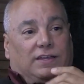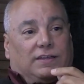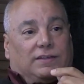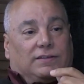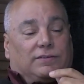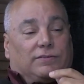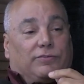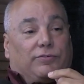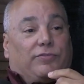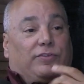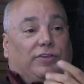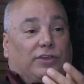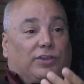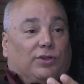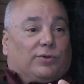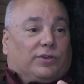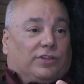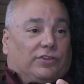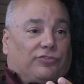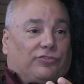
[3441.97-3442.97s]
view,
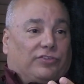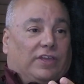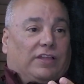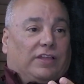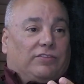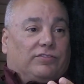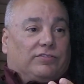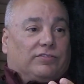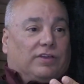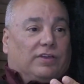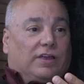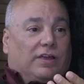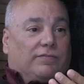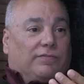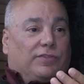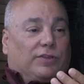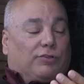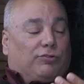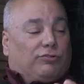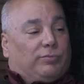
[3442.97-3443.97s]
in a sense, of
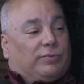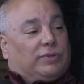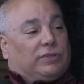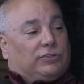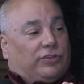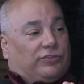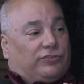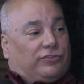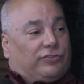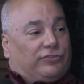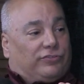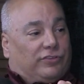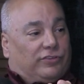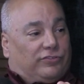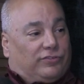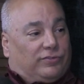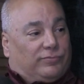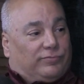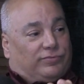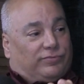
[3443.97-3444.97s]
the criminal justice
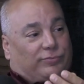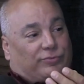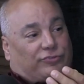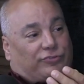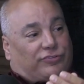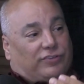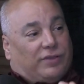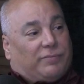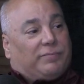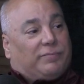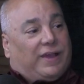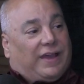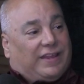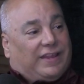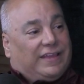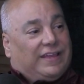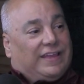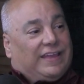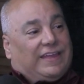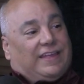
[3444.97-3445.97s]
system from
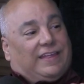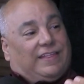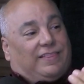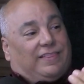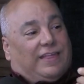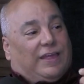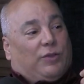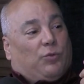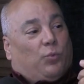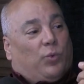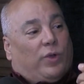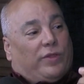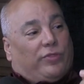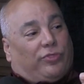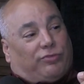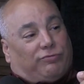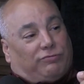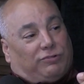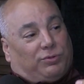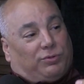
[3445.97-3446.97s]
somebody that went
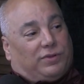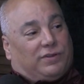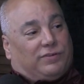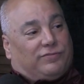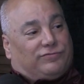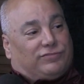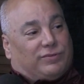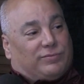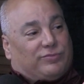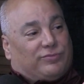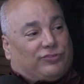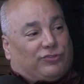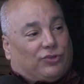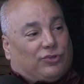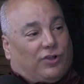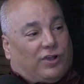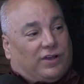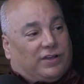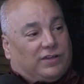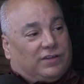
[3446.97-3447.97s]
through it from
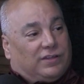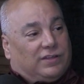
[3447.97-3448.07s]
start